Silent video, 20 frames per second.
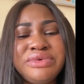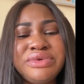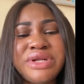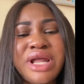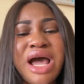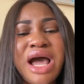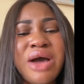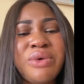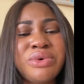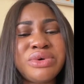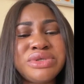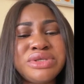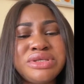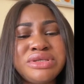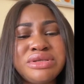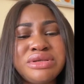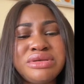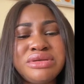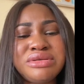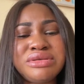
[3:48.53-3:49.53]
Now I
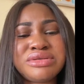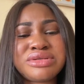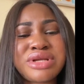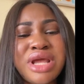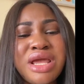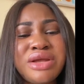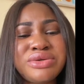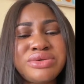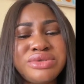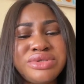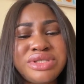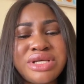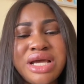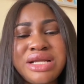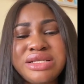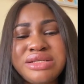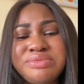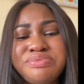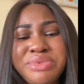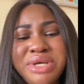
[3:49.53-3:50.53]
was trying to
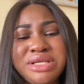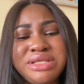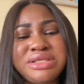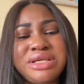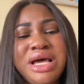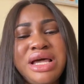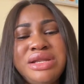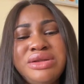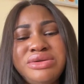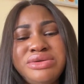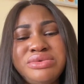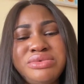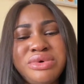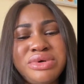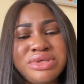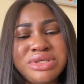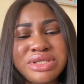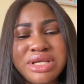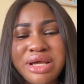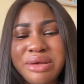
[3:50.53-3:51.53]
chat Pascal on
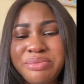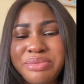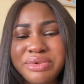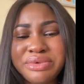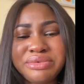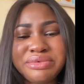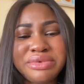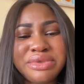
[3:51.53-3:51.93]
WhatsApp.